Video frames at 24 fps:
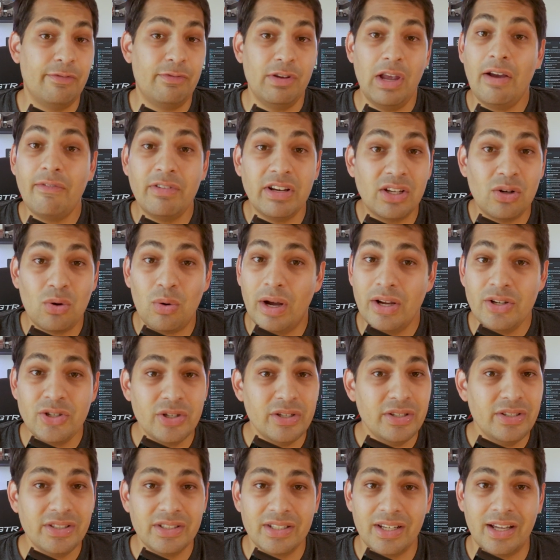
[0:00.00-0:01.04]
If you have any
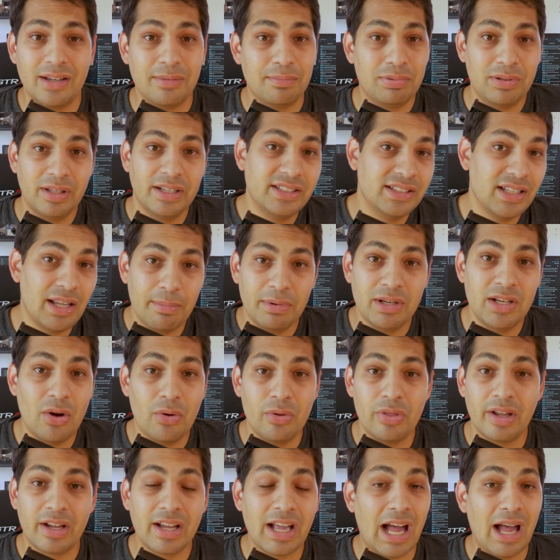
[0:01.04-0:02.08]
questions, please let me know
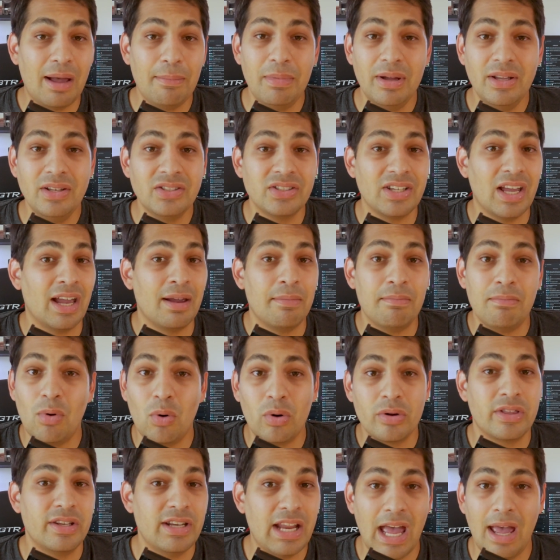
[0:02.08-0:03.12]
in the comments. I am
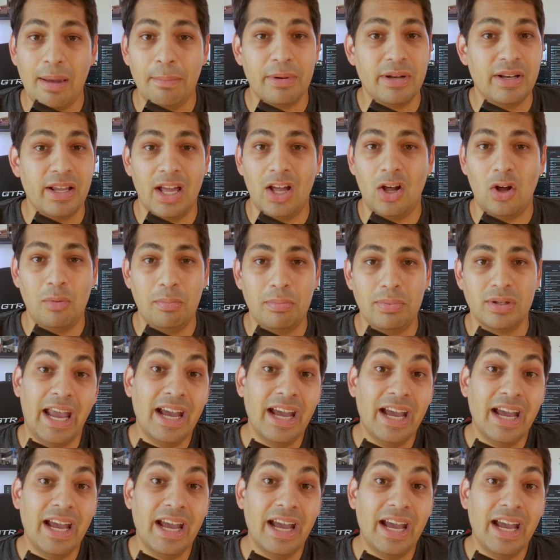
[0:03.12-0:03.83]
more than happy to help.